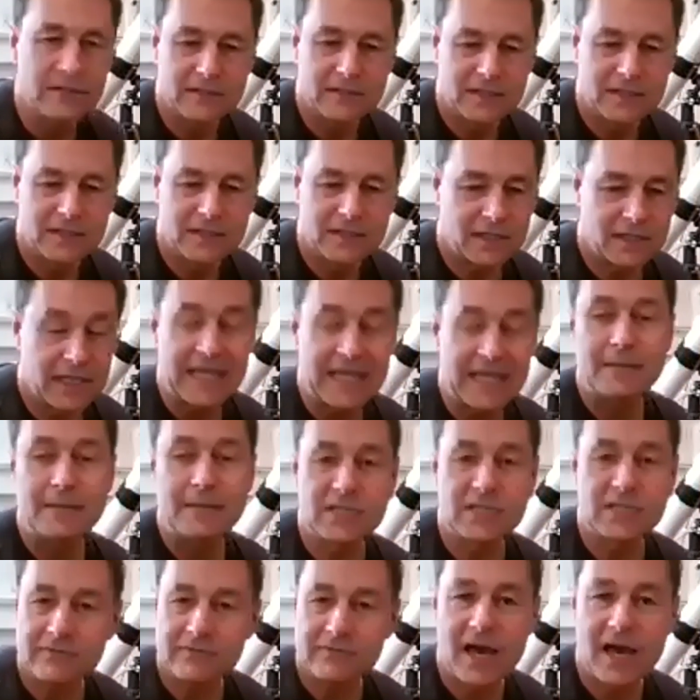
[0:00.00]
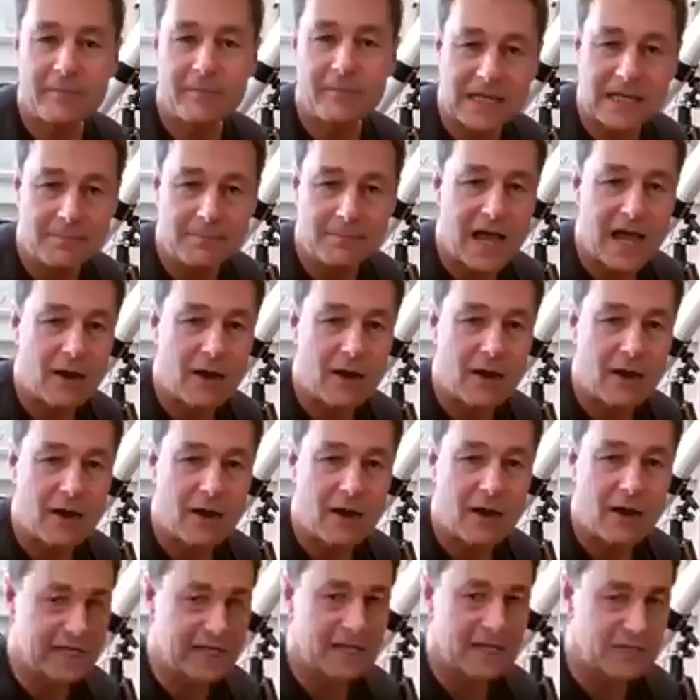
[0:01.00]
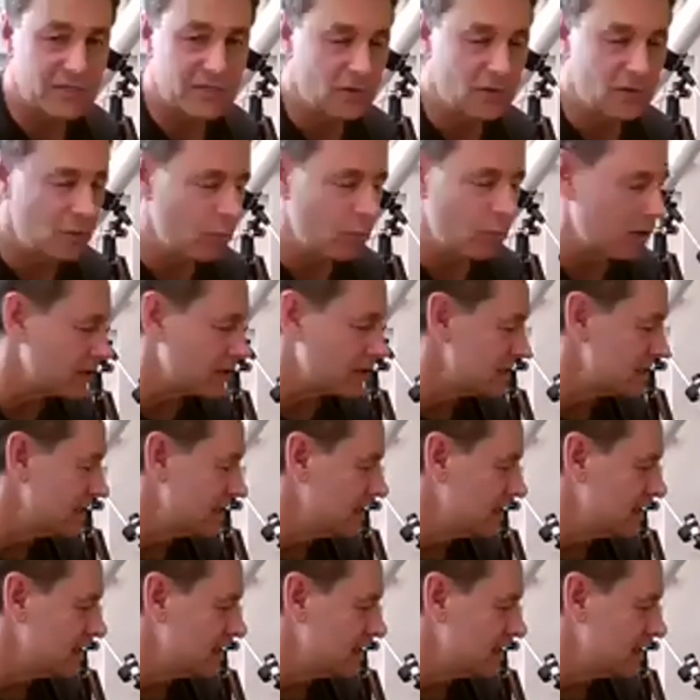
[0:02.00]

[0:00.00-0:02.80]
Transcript: claims of how many power the telescope works.